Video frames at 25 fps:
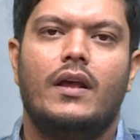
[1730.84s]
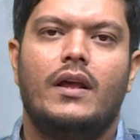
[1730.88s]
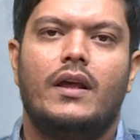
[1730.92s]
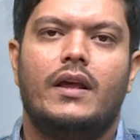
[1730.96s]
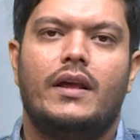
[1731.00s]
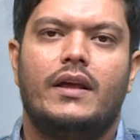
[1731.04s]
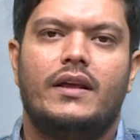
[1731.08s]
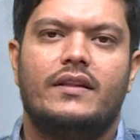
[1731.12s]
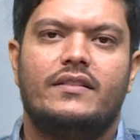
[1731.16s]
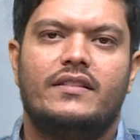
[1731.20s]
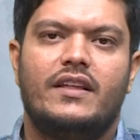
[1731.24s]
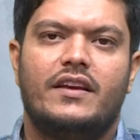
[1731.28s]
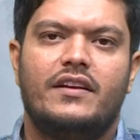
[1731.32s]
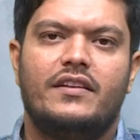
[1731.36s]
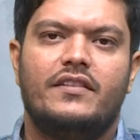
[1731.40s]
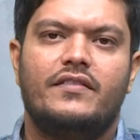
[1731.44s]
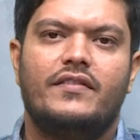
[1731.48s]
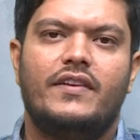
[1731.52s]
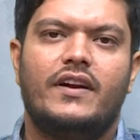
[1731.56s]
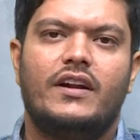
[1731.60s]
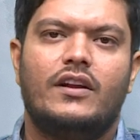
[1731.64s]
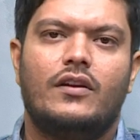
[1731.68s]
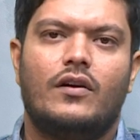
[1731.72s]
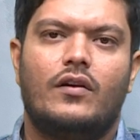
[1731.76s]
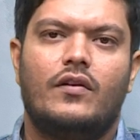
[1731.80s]
In the
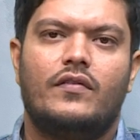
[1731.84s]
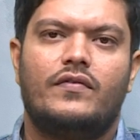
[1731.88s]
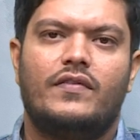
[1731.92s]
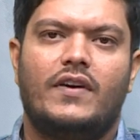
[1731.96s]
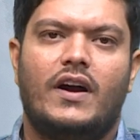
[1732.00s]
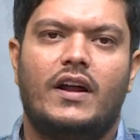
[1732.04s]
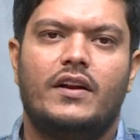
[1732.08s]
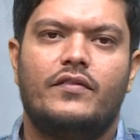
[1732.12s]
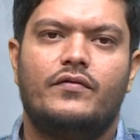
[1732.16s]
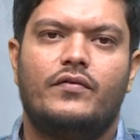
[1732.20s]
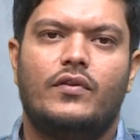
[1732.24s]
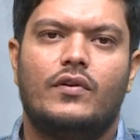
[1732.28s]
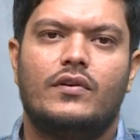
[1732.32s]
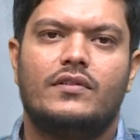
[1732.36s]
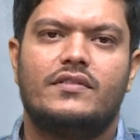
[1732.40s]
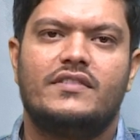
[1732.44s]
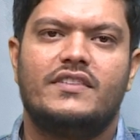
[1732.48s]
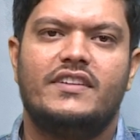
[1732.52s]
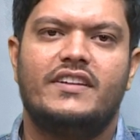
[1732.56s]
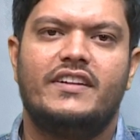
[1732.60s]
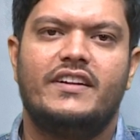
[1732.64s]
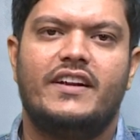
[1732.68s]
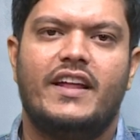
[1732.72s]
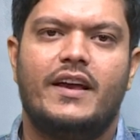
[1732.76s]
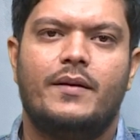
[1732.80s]
event of
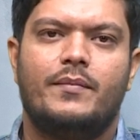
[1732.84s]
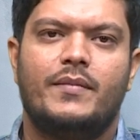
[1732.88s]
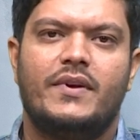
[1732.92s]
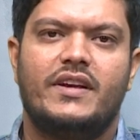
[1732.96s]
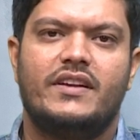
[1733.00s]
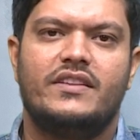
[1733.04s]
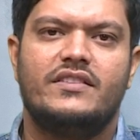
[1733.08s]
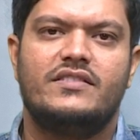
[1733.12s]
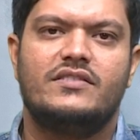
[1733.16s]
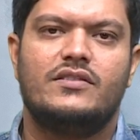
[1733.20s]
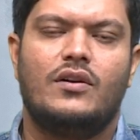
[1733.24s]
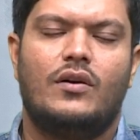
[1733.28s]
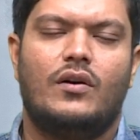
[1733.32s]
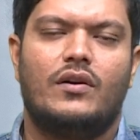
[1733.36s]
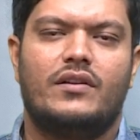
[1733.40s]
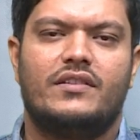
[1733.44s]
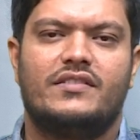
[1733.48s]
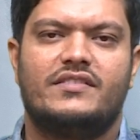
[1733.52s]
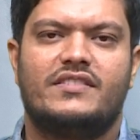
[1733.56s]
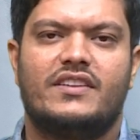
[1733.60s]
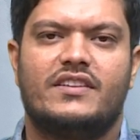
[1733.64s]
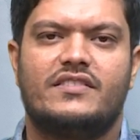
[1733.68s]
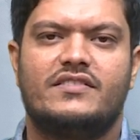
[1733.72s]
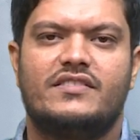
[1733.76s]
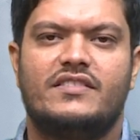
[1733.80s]
unforeseen damage or
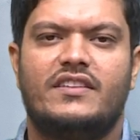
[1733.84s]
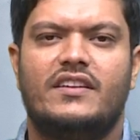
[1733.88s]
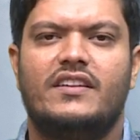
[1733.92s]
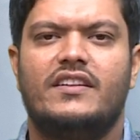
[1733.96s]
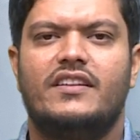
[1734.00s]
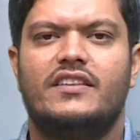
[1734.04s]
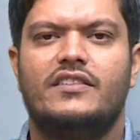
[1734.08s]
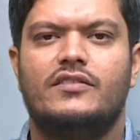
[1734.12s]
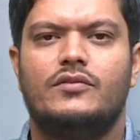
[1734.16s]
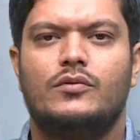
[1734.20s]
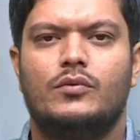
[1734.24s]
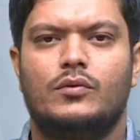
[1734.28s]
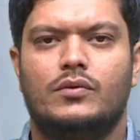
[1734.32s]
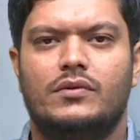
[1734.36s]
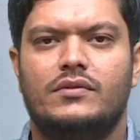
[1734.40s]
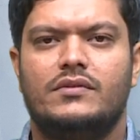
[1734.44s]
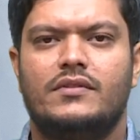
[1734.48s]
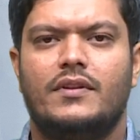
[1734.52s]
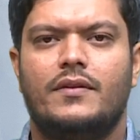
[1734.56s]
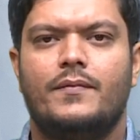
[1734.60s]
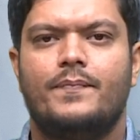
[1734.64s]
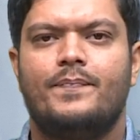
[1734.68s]
structural issues,